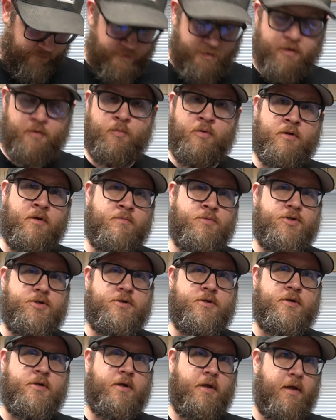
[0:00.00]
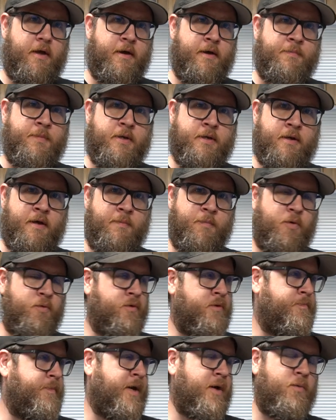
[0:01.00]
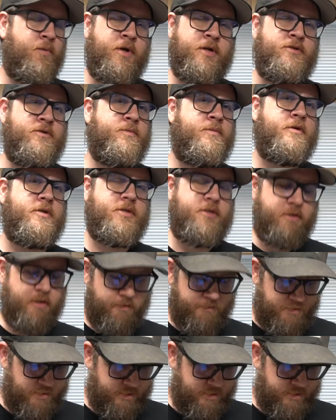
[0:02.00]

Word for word: available, I'm sure. I mean, I'm holding back way too much stuff,